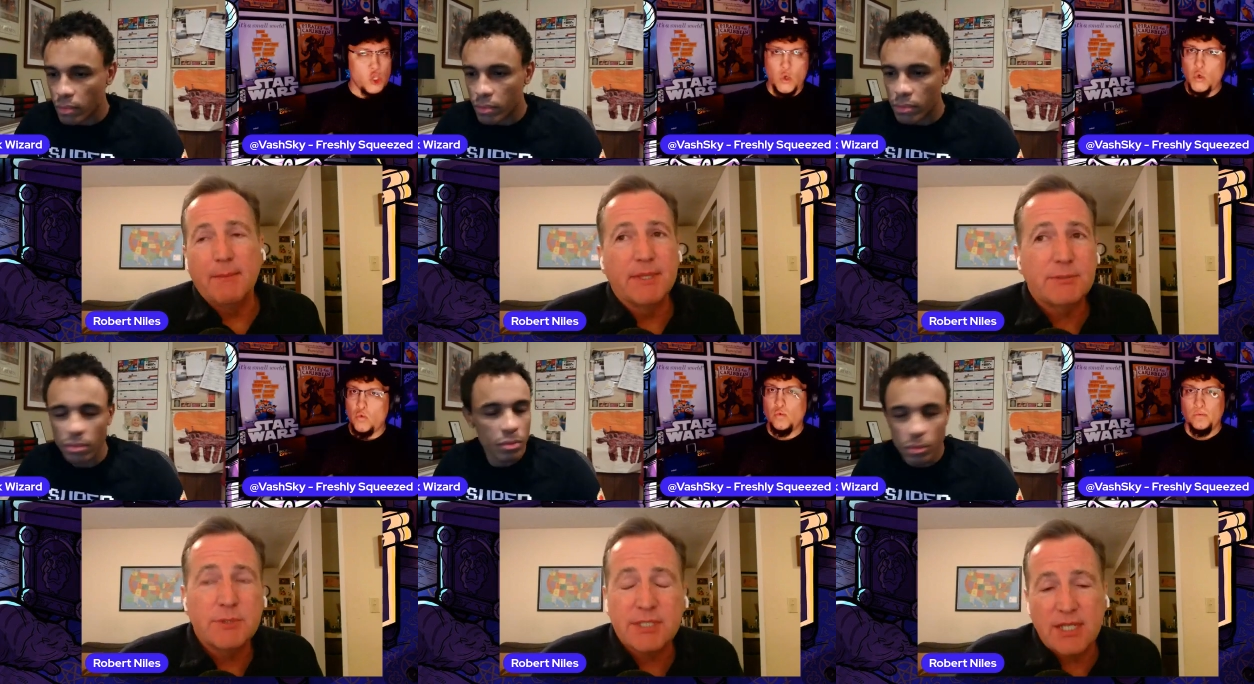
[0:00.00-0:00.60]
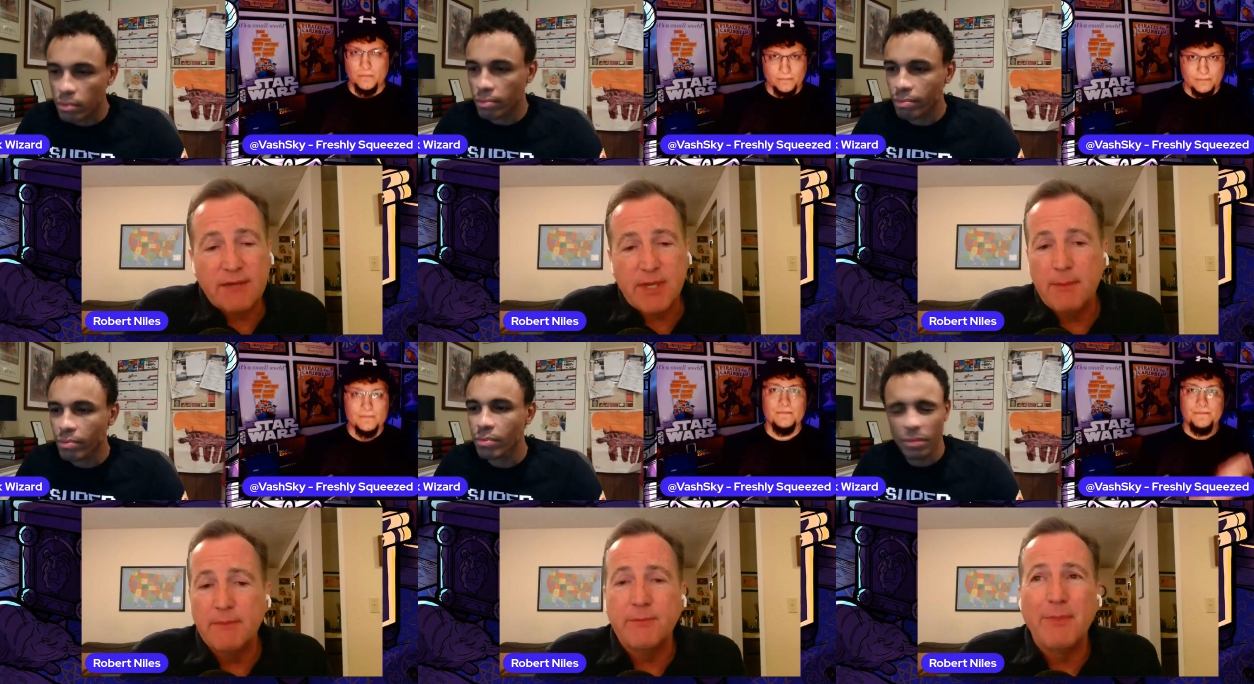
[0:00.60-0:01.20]
Speaker 1: No. This was stuff
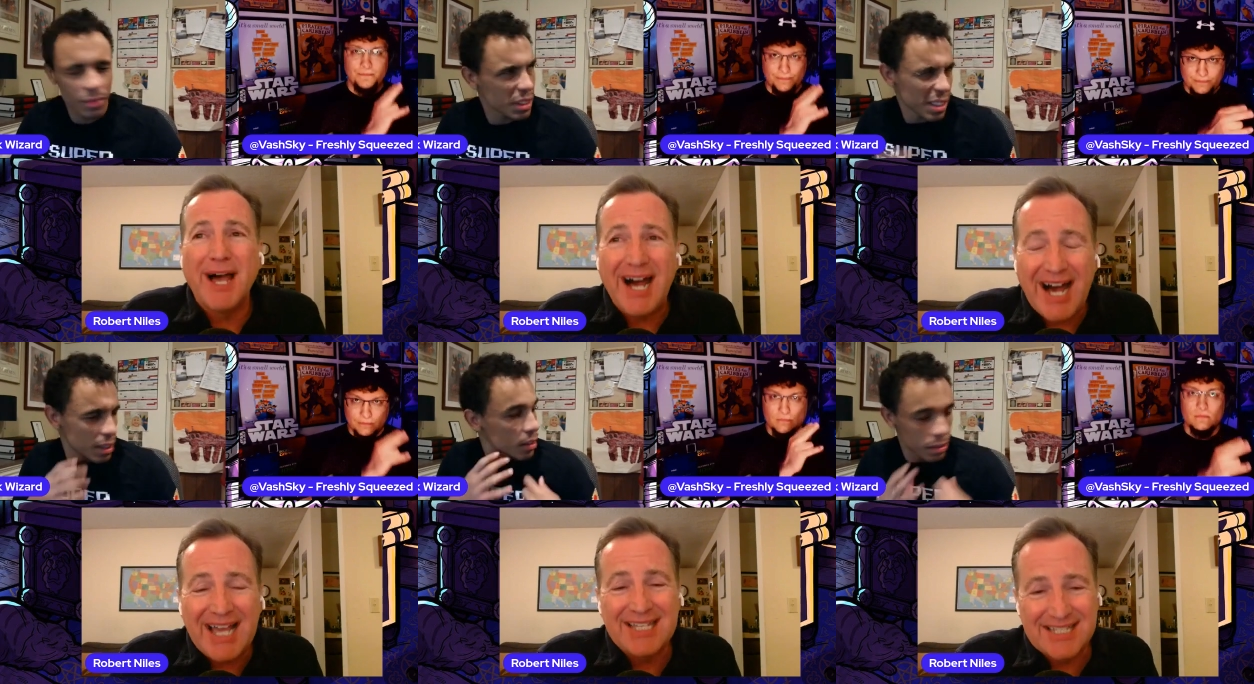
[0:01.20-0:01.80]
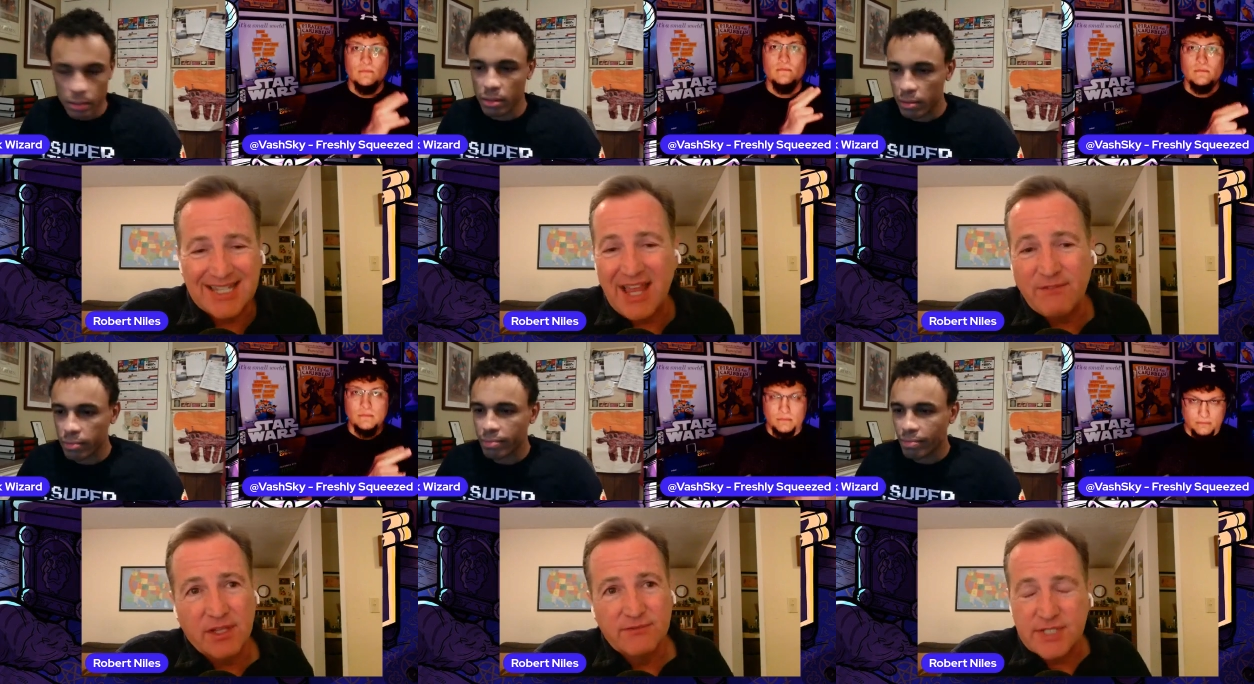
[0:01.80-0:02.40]
coming mm-hmm. from the highest
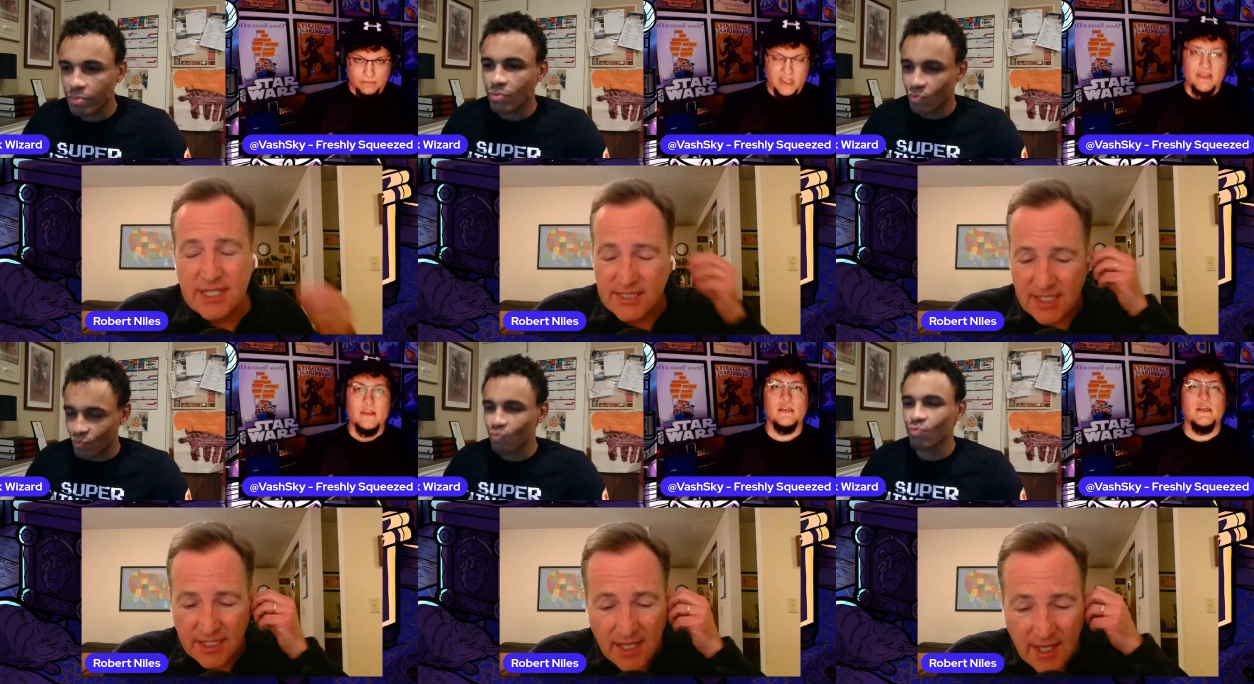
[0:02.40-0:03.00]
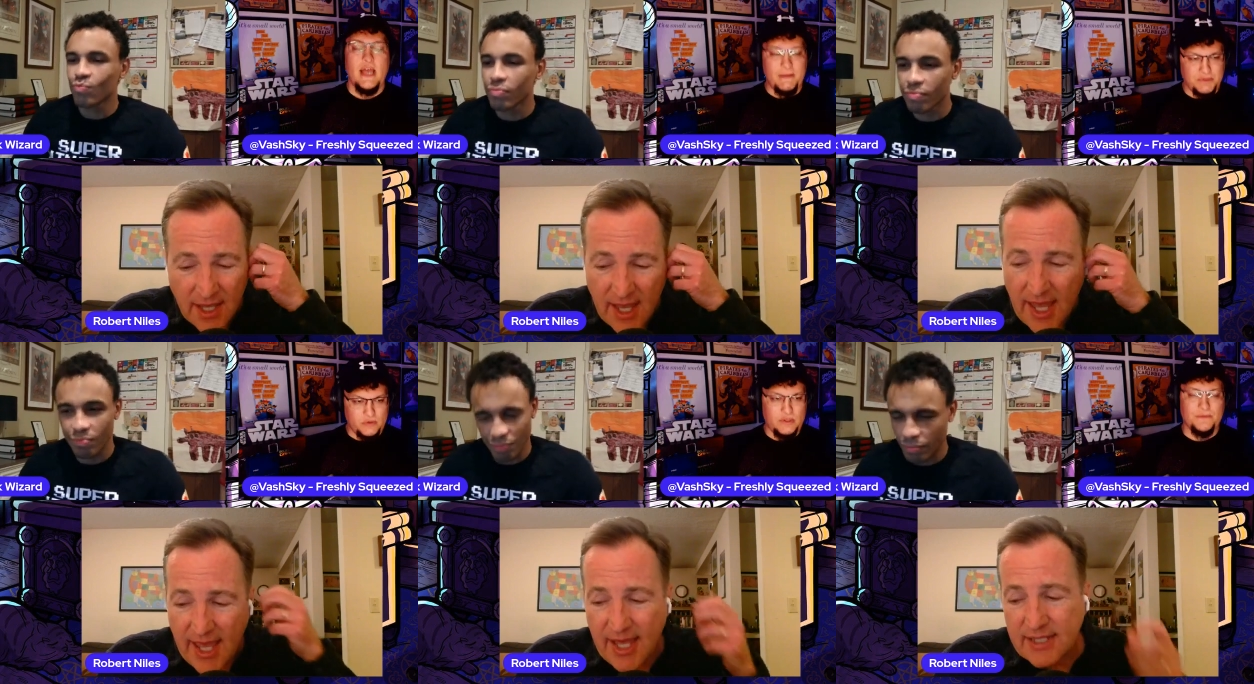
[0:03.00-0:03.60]
level of Disney.
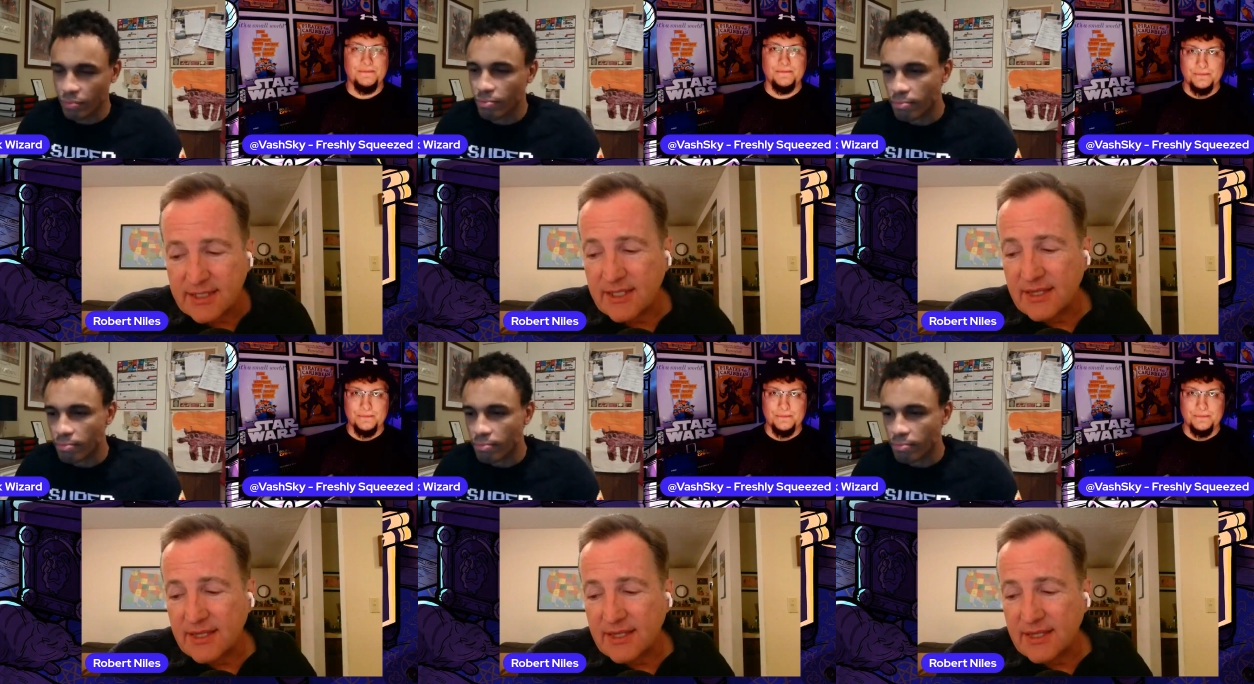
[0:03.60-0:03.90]
Absolutely. And